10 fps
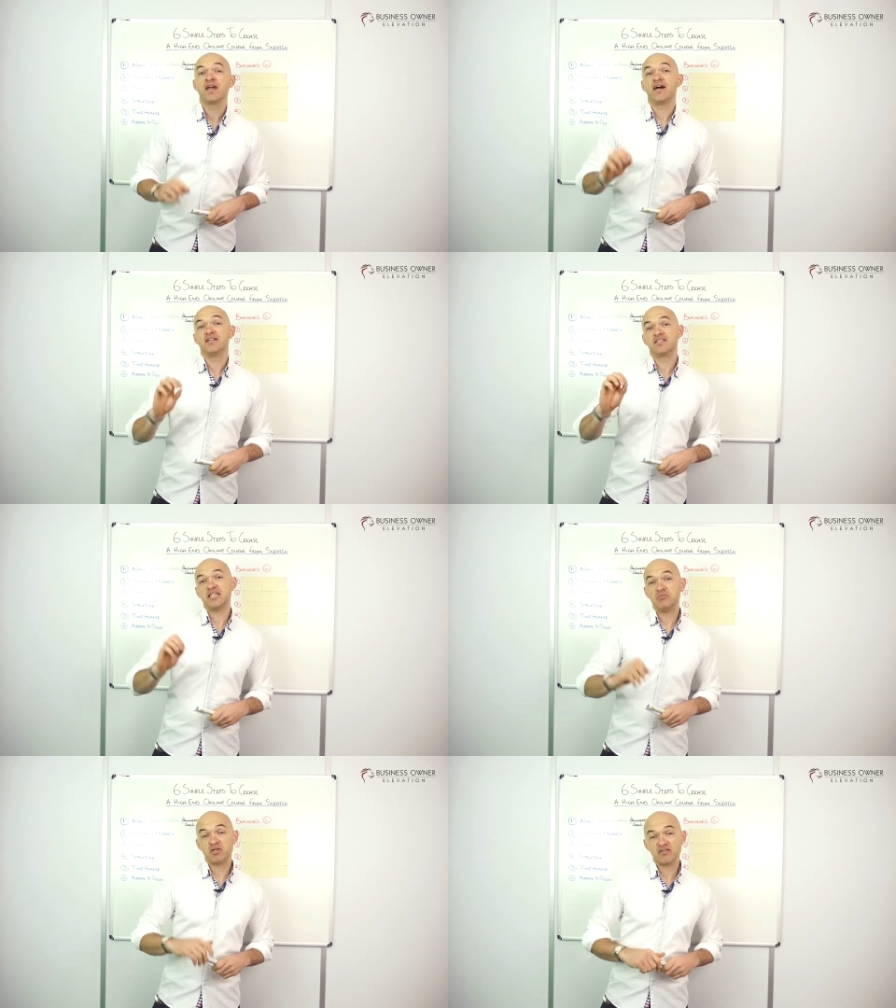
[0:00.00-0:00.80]
And a
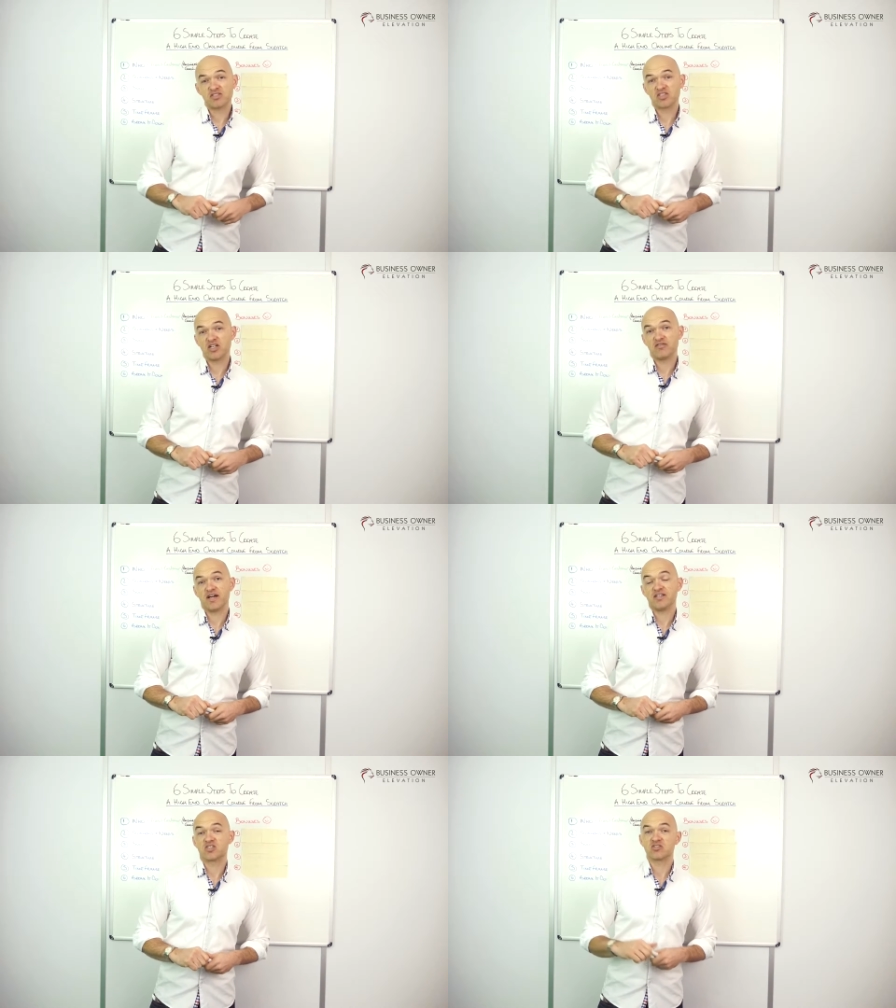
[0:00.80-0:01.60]
deep dive
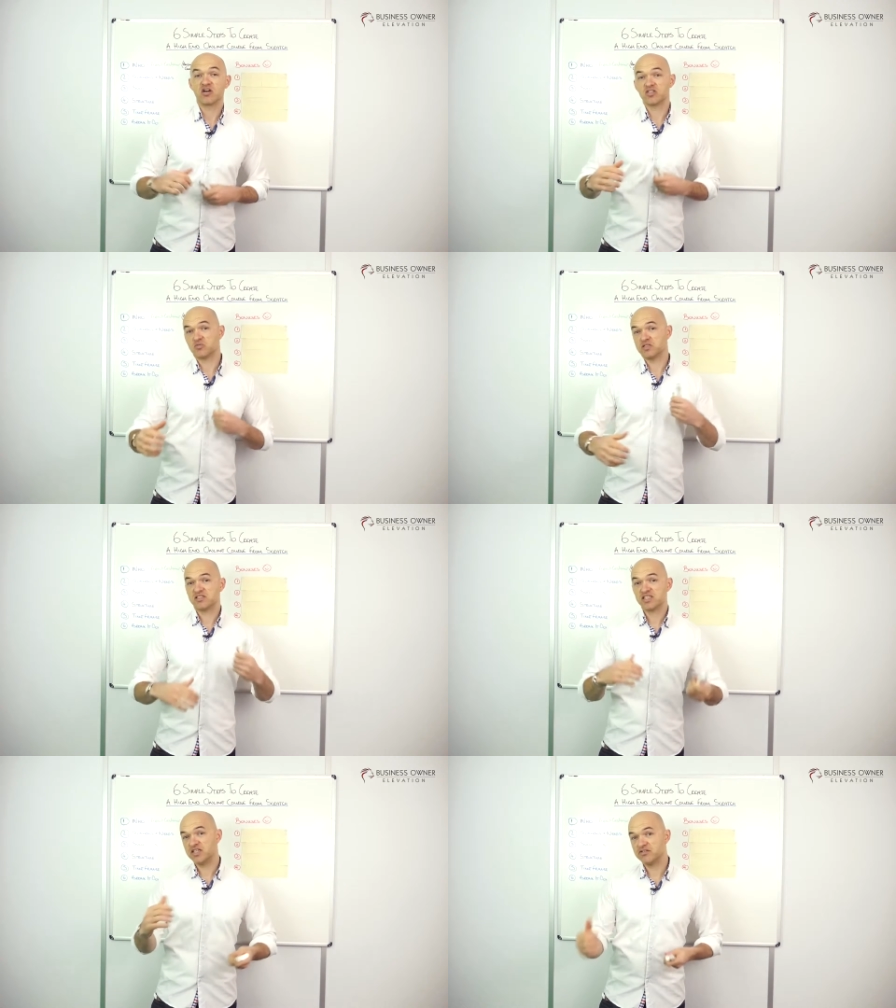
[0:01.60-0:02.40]
survey starts with a
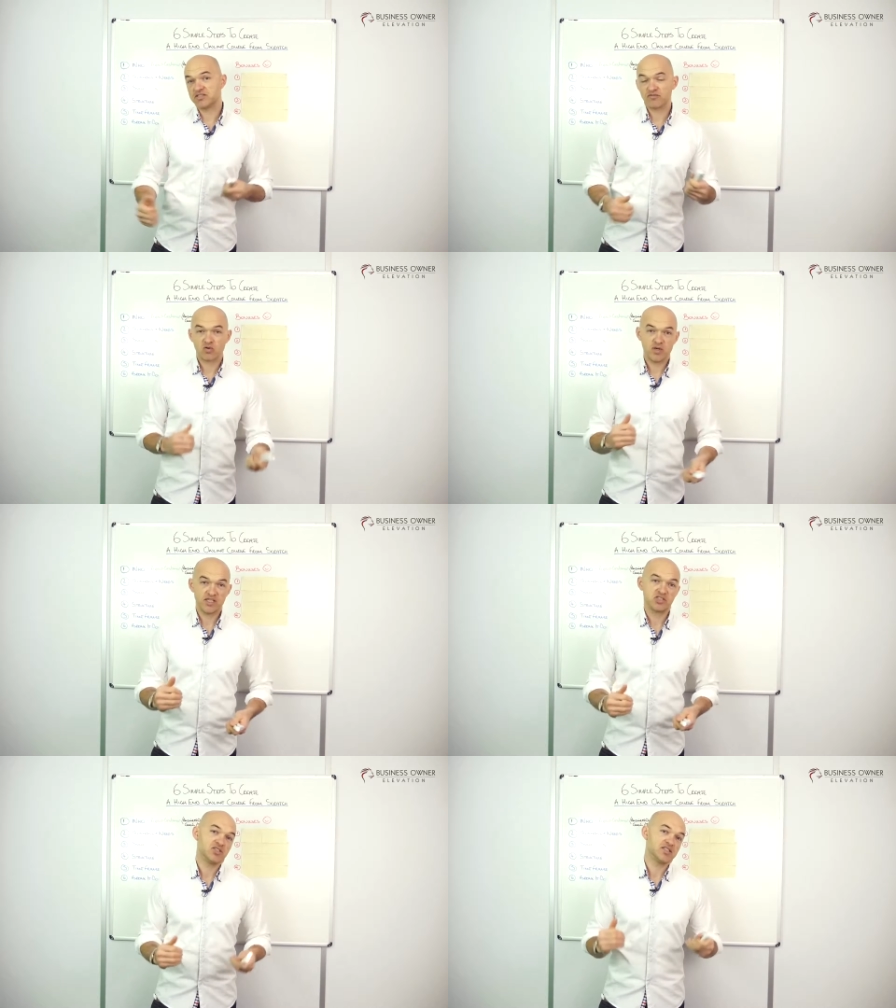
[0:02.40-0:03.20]
series of
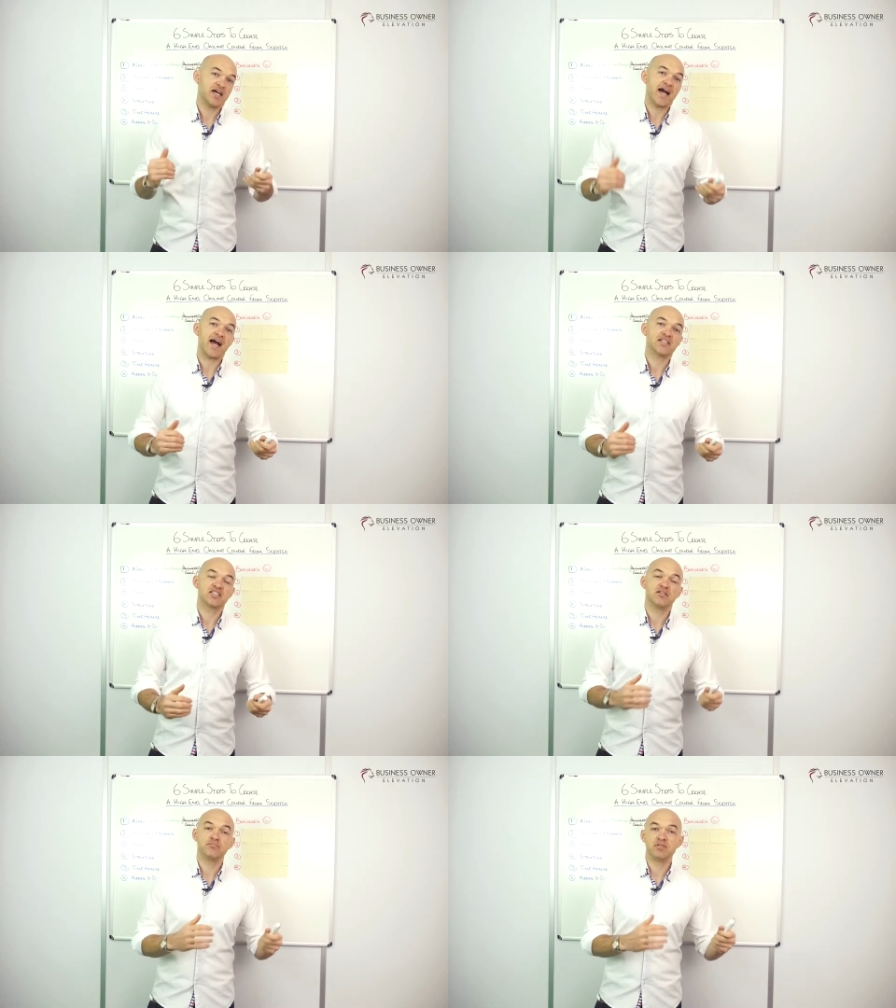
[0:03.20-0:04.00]
questions that
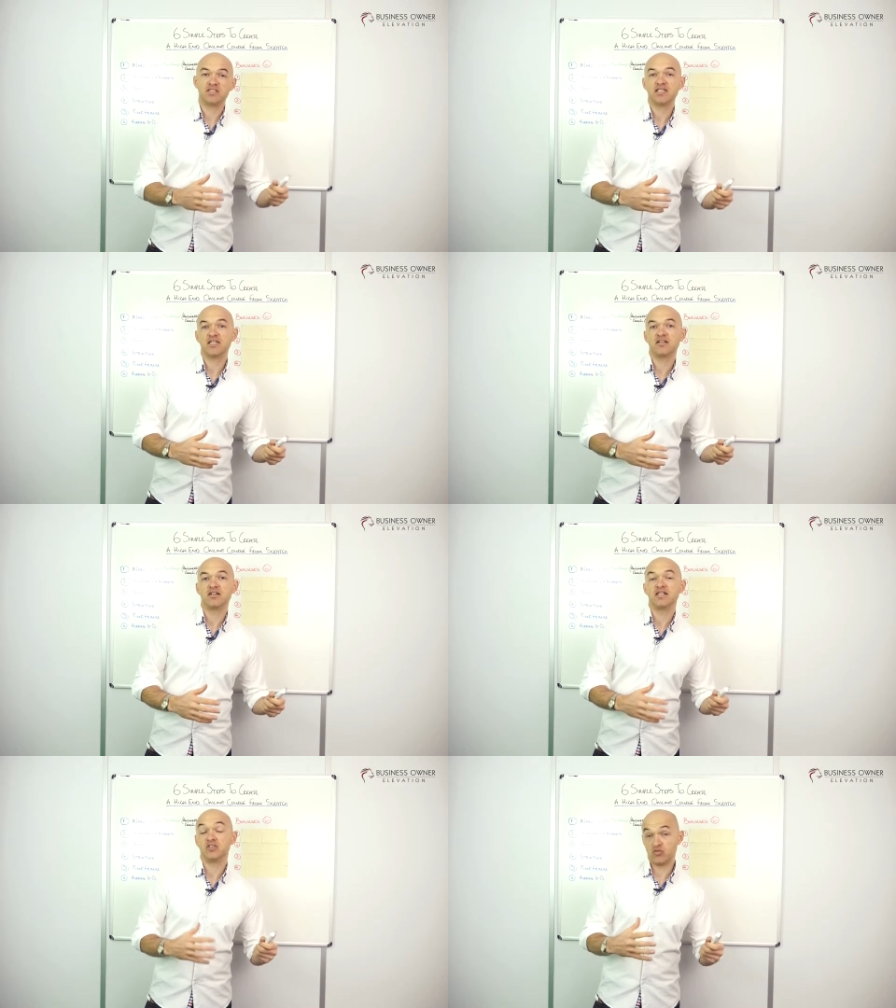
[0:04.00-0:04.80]
ask them,
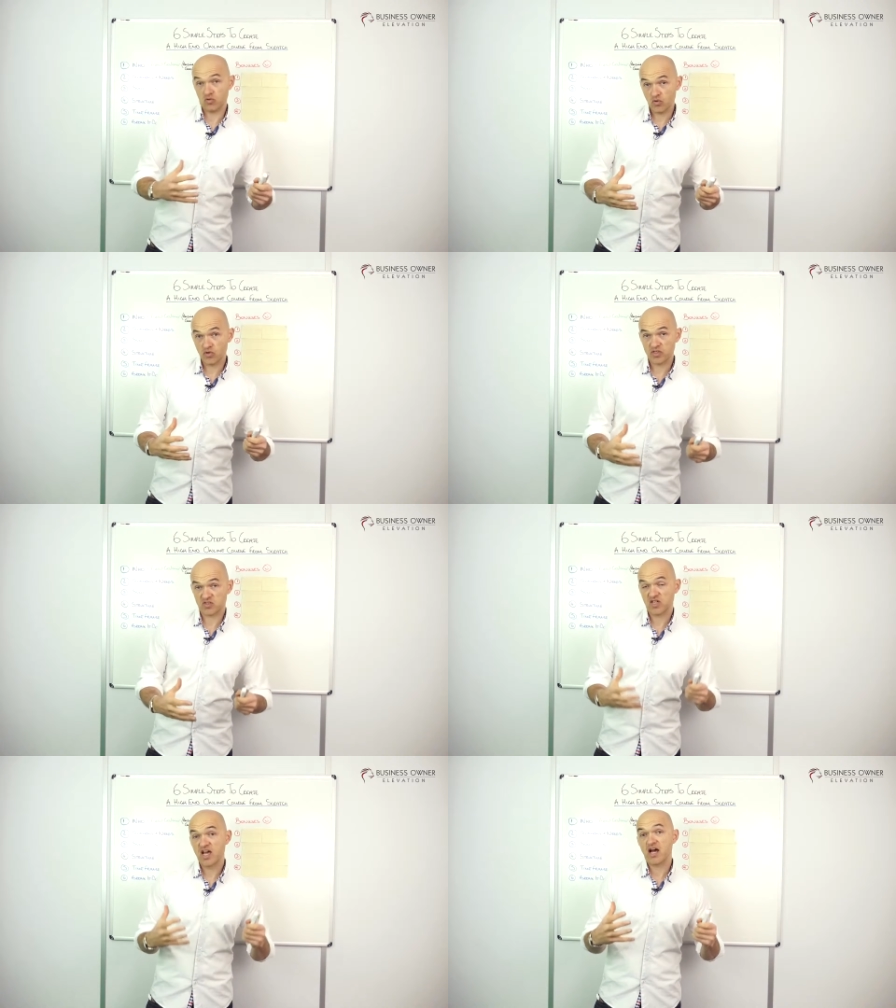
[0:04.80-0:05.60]
particularly your audience,